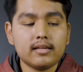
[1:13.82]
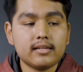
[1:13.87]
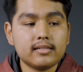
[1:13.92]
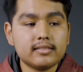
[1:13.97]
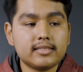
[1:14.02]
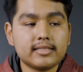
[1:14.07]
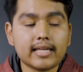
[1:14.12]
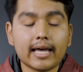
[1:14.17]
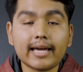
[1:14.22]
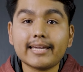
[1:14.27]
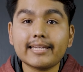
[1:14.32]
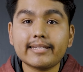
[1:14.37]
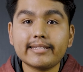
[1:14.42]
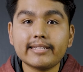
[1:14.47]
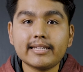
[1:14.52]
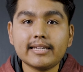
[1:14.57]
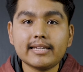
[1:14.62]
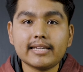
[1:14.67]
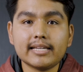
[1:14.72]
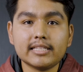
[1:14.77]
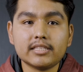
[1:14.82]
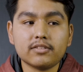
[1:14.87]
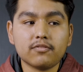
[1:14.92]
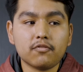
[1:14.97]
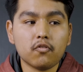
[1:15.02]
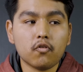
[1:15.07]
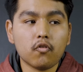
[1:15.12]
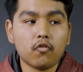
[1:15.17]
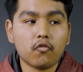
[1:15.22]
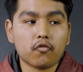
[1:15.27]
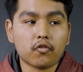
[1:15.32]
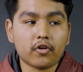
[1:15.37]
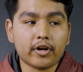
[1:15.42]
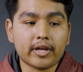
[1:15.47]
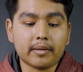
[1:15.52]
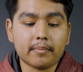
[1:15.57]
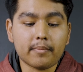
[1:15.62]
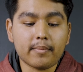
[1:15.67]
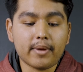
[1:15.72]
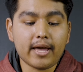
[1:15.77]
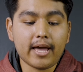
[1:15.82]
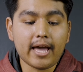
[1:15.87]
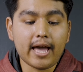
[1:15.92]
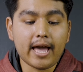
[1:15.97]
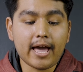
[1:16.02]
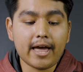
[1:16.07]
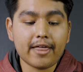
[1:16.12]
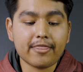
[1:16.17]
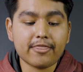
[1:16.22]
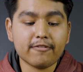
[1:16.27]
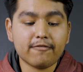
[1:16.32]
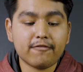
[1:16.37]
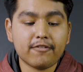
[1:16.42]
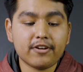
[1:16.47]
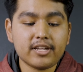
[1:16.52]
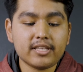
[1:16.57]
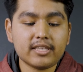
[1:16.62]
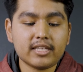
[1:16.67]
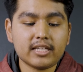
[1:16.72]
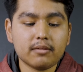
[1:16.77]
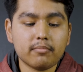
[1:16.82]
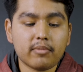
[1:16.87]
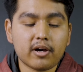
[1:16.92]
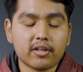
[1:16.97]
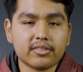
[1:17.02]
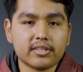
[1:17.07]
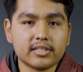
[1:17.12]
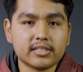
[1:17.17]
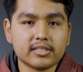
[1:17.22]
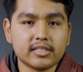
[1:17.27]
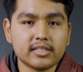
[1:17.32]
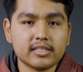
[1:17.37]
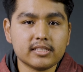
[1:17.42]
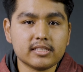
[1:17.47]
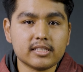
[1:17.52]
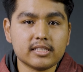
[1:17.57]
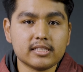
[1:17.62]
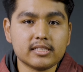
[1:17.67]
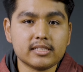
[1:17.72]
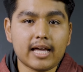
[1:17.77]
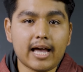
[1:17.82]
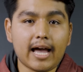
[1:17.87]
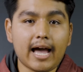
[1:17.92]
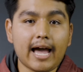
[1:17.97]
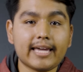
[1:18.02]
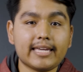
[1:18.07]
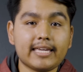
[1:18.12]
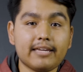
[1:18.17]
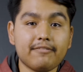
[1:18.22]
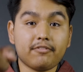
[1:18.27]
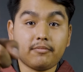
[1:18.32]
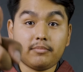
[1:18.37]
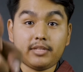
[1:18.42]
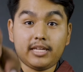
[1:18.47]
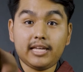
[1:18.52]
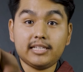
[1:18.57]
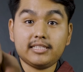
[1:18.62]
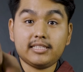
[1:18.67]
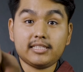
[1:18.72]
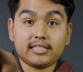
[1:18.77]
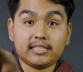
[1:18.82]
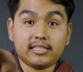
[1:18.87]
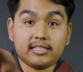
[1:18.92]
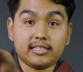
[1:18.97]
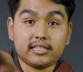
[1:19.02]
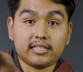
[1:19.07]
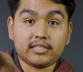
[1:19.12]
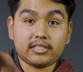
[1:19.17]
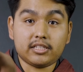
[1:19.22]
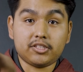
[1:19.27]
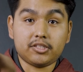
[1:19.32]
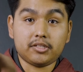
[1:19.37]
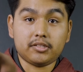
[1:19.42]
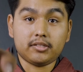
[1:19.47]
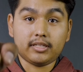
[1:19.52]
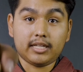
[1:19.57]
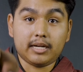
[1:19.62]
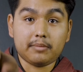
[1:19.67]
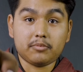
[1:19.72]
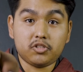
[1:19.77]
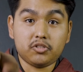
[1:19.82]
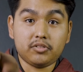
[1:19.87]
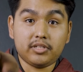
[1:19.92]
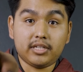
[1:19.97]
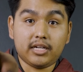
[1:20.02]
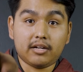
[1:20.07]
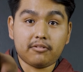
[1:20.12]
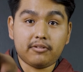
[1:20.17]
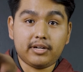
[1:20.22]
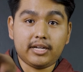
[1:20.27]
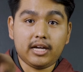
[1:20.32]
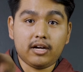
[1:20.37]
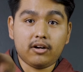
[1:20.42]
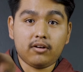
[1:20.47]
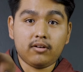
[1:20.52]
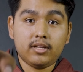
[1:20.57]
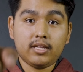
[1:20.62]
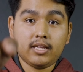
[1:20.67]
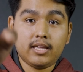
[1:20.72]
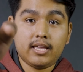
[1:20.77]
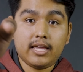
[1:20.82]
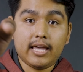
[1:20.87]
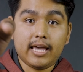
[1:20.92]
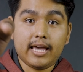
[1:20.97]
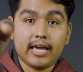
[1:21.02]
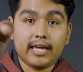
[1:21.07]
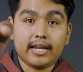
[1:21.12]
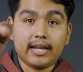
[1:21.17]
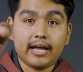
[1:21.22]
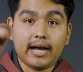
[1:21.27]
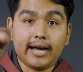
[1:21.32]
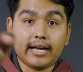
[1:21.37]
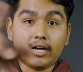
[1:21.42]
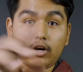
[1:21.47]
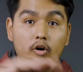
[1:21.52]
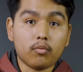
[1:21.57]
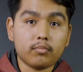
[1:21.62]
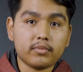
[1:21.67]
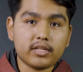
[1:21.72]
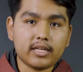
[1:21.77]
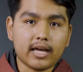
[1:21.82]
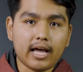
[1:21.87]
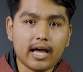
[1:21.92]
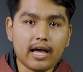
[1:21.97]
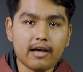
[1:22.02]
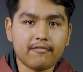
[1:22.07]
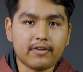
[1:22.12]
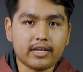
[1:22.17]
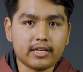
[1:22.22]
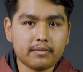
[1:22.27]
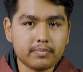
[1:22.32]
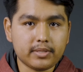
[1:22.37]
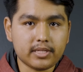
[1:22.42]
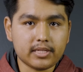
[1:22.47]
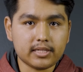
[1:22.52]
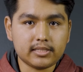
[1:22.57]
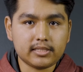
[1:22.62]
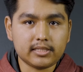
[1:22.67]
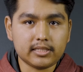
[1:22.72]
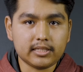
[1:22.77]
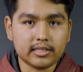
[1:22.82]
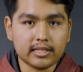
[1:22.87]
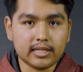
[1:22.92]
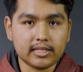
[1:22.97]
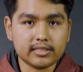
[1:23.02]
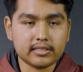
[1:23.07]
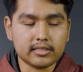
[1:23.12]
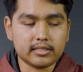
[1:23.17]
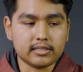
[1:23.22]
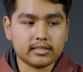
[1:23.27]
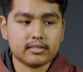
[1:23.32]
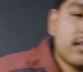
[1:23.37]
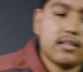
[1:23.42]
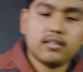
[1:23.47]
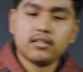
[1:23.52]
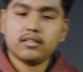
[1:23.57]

Secondly, it's full frame, and the funny thing about this is that I came from the A6600 that I'm shooting on right now, and I only have APS-C lenses.